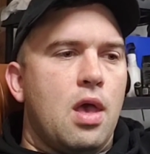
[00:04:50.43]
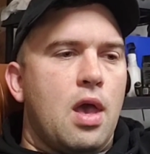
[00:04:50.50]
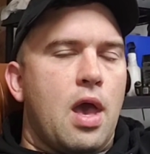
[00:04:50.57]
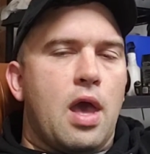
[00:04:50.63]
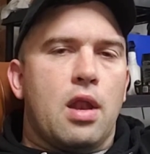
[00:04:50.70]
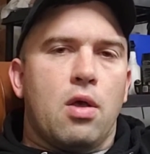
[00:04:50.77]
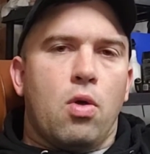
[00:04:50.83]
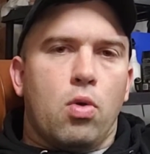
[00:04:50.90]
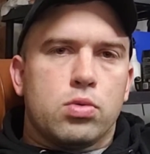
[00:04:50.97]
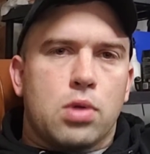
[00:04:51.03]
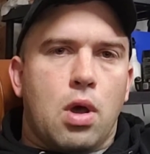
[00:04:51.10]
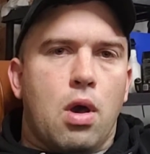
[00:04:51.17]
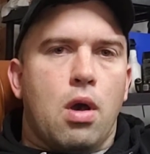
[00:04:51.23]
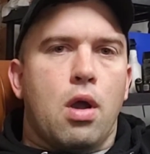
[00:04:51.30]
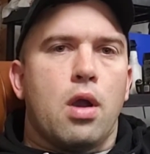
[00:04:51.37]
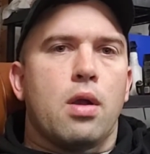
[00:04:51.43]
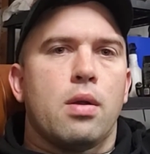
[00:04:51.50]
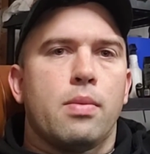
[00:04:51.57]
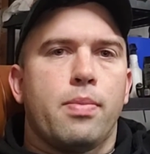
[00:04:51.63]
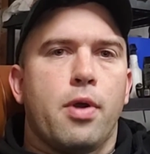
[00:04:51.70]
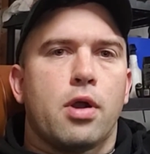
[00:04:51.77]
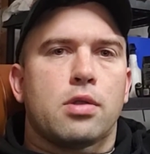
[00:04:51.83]
had an old car
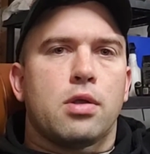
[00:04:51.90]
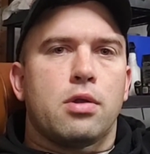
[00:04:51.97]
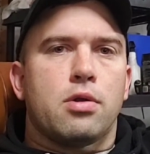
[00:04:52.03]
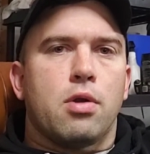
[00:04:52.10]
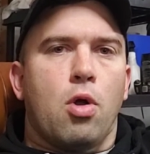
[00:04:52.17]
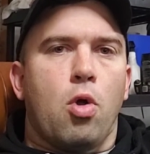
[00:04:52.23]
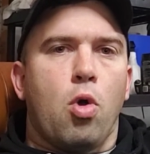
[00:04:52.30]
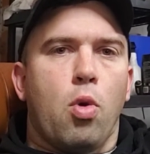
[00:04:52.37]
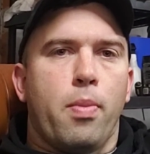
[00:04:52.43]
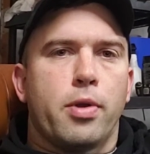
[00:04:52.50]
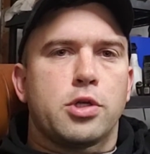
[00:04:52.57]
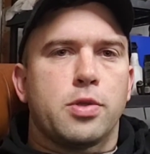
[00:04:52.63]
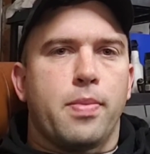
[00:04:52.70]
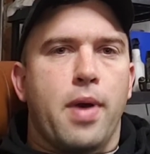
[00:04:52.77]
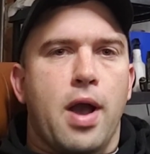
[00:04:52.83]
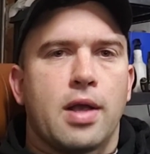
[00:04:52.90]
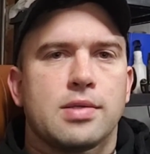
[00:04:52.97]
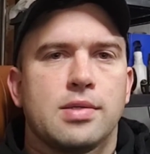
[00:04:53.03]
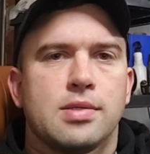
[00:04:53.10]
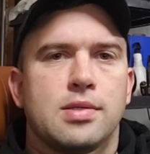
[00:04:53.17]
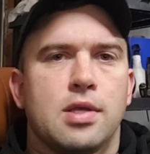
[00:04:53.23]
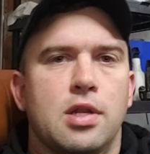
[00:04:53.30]
parked under a whole bunch of
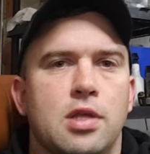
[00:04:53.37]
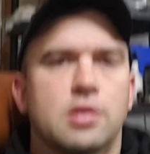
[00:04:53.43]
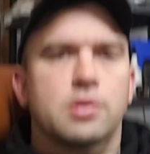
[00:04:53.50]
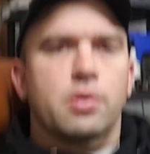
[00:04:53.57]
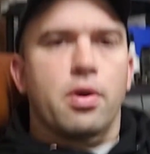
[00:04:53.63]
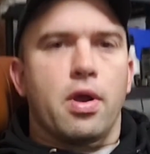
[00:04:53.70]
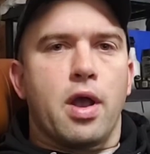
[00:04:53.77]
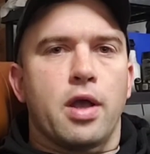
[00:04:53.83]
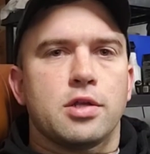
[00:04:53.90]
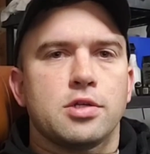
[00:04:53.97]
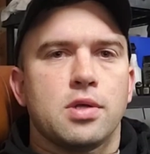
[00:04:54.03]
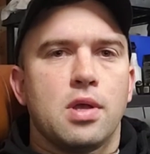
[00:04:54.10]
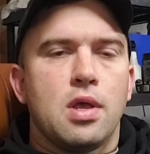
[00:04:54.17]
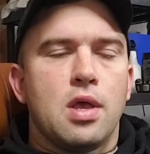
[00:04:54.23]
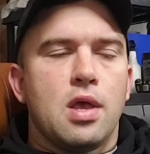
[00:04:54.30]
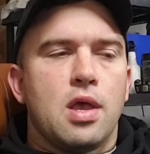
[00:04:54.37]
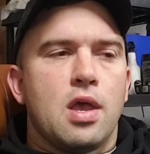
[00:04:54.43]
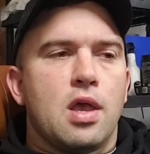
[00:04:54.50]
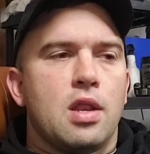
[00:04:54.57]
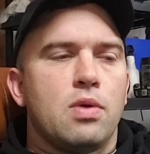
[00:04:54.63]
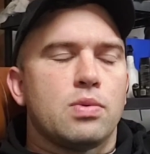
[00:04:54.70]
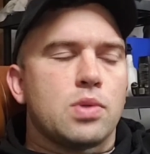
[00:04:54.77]
boxes in his garage.
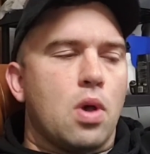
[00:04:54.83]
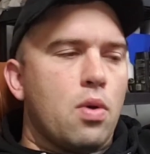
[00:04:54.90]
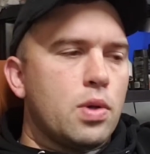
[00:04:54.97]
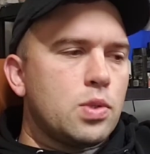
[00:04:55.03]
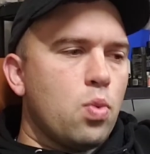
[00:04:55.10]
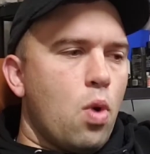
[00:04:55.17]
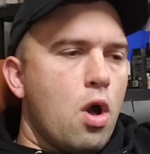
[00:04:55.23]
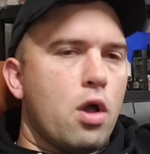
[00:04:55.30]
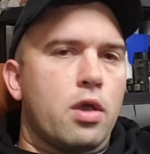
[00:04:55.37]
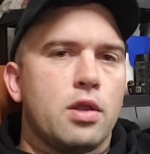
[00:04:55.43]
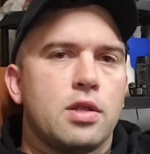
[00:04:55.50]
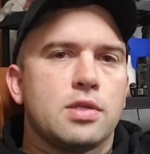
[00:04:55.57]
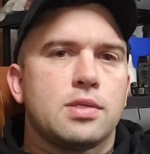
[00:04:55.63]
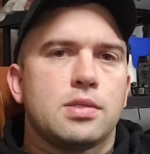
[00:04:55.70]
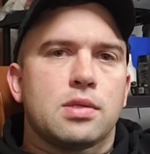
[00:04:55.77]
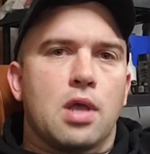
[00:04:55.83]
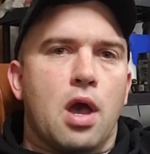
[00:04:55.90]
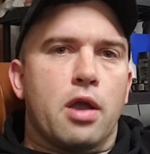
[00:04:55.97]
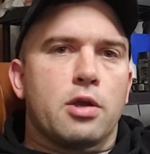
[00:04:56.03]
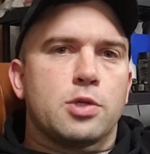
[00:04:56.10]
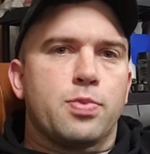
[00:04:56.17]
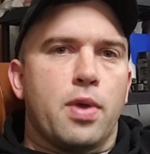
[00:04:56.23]
And he was always walking his
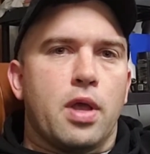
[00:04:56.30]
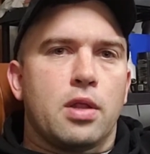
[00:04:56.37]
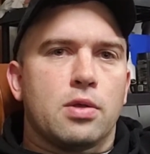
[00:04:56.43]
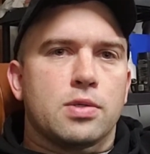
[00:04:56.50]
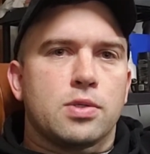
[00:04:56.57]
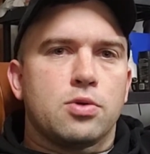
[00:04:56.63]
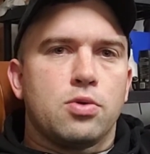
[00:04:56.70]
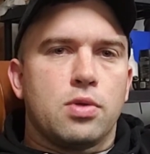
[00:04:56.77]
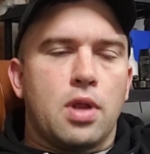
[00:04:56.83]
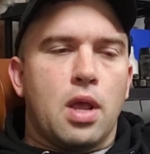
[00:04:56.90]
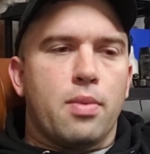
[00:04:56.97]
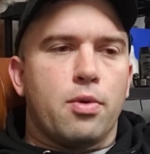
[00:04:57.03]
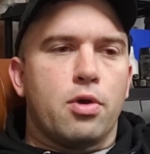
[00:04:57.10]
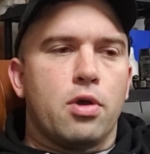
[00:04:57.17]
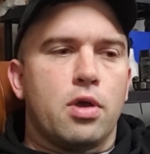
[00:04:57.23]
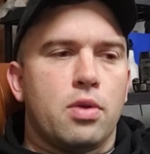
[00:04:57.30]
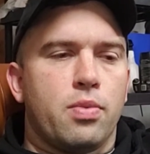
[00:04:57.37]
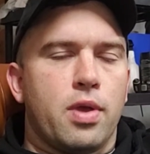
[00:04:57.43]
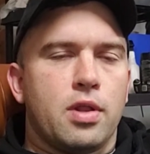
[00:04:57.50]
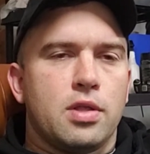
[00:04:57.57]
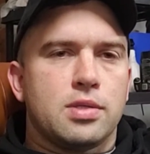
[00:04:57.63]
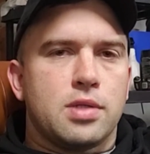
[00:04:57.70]
Cocker Spaniels through the neighborhood.
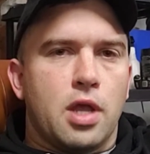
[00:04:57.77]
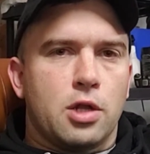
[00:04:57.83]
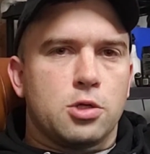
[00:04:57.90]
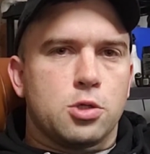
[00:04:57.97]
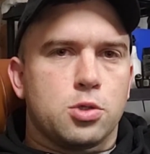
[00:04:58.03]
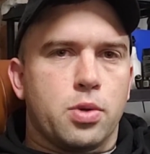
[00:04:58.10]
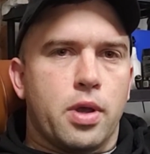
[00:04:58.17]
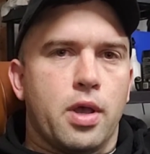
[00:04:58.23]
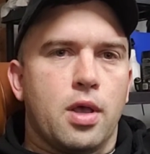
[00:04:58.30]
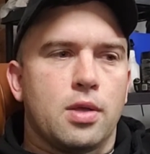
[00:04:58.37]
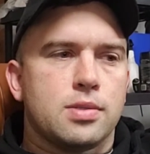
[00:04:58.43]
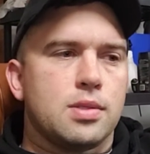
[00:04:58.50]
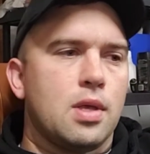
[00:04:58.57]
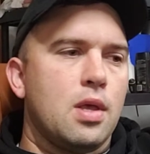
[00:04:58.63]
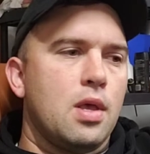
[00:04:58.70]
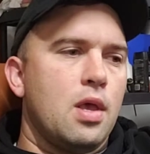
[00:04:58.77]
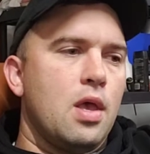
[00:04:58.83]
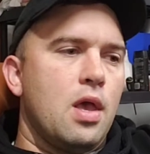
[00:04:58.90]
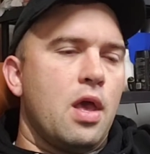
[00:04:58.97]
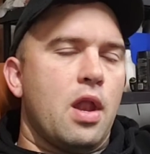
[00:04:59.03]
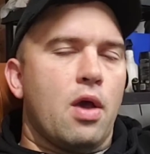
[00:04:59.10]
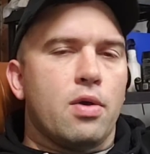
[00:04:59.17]
We had these nature trails,
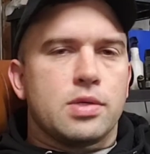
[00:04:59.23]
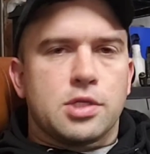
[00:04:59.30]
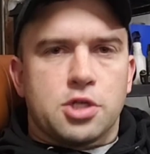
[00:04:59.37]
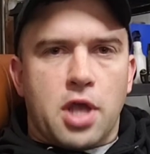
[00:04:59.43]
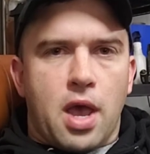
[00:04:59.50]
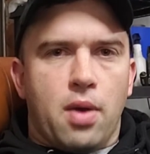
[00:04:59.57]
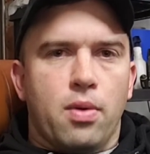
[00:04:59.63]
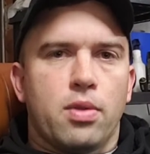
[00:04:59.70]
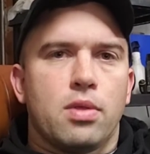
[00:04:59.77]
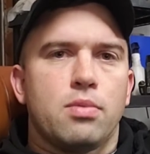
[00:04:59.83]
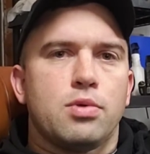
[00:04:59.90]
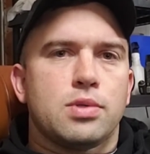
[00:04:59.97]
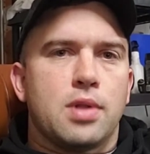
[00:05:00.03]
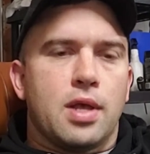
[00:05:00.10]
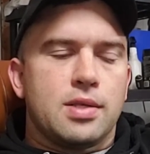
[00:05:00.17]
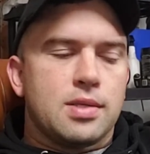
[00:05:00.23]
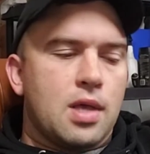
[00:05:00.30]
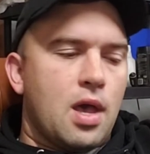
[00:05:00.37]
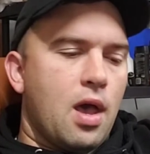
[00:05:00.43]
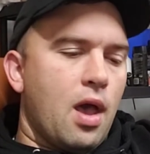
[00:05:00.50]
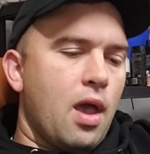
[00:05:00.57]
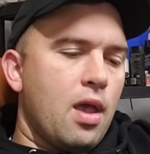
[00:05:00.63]
and I always chat with him. He's a nice
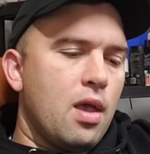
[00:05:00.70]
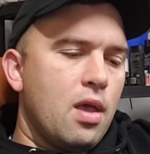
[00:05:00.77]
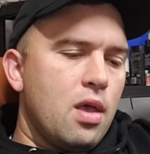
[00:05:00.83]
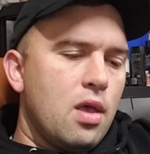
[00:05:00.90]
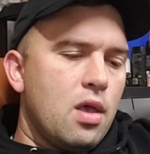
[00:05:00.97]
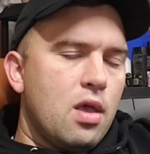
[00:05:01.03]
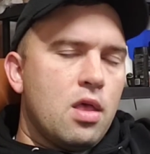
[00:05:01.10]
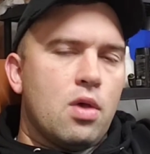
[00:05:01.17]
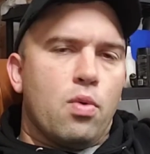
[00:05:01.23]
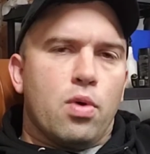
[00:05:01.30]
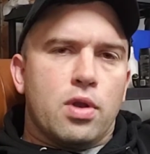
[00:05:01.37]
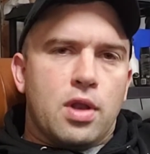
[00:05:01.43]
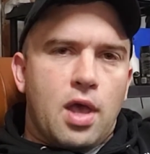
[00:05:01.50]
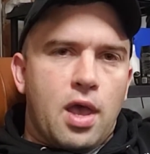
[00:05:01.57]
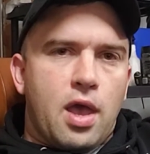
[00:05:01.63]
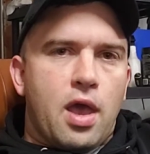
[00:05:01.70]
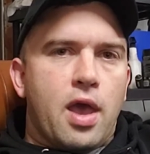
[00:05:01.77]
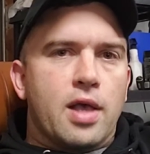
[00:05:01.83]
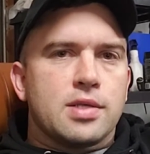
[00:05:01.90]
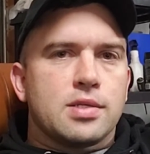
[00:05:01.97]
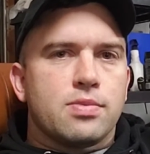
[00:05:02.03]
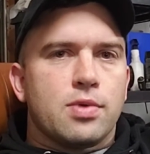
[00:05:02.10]
guy. And then one day I
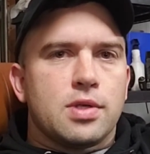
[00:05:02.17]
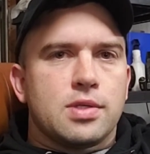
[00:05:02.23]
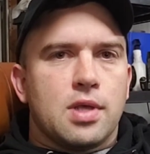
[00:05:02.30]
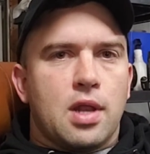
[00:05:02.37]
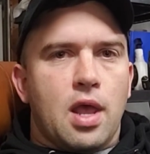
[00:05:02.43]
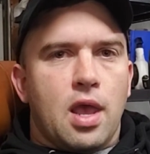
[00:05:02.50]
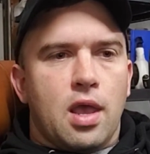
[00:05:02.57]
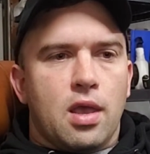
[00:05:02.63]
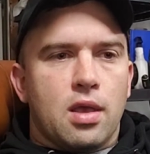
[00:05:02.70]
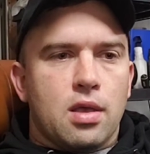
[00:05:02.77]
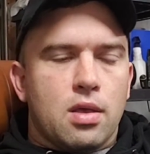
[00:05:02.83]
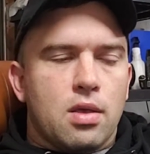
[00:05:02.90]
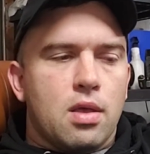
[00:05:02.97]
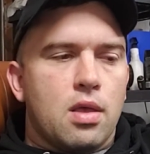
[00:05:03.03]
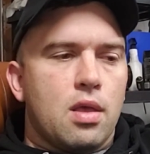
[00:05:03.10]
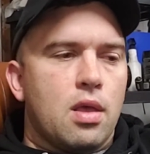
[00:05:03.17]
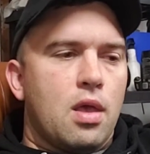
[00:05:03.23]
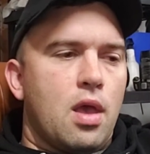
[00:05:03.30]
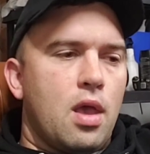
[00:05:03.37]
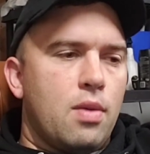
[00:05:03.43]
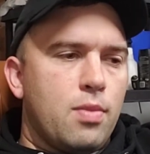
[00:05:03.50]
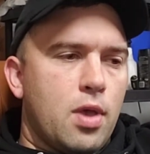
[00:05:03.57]
asked him, I said,
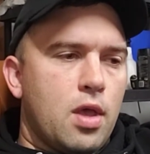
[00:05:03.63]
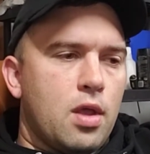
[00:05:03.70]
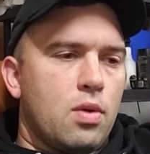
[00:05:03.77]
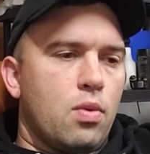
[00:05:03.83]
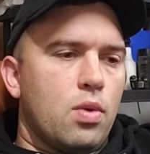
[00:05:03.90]
hey man,